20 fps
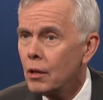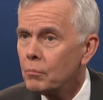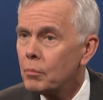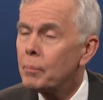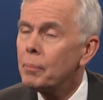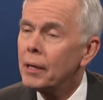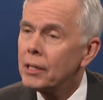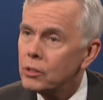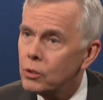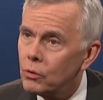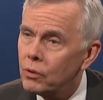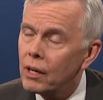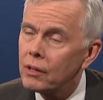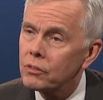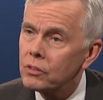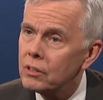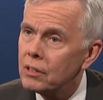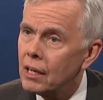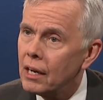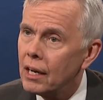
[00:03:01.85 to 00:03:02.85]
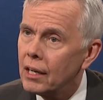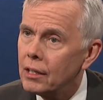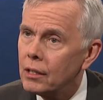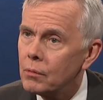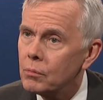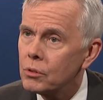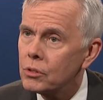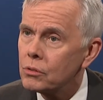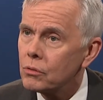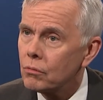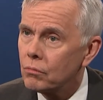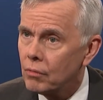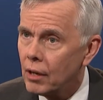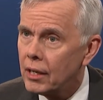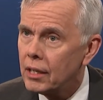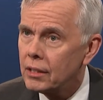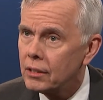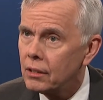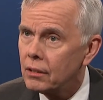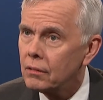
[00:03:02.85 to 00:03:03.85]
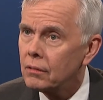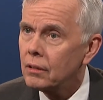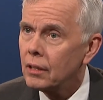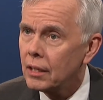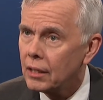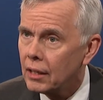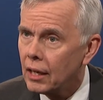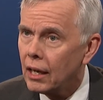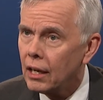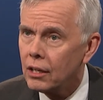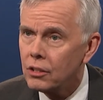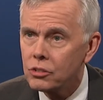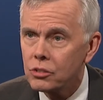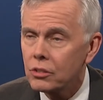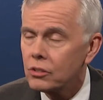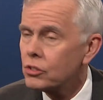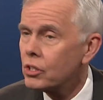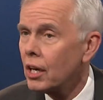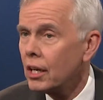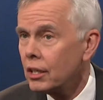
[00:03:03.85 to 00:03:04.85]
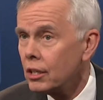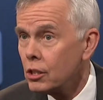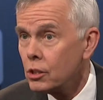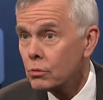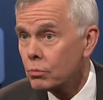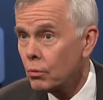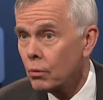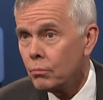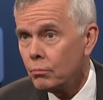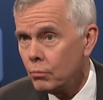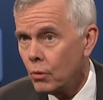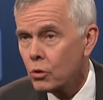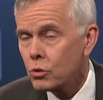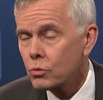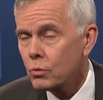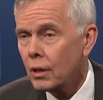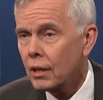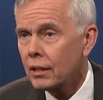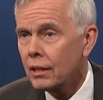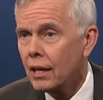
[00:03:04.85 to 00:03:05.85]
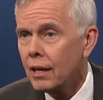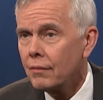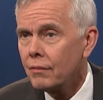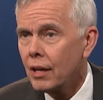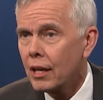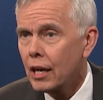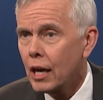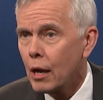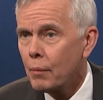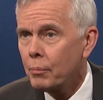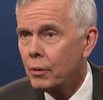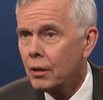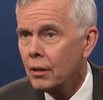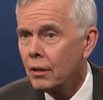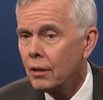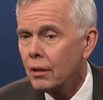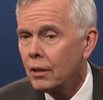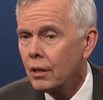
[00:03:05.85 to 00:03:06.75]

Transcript: But by 2009, he was ready to engage. The Chinese were most willing to have that happen.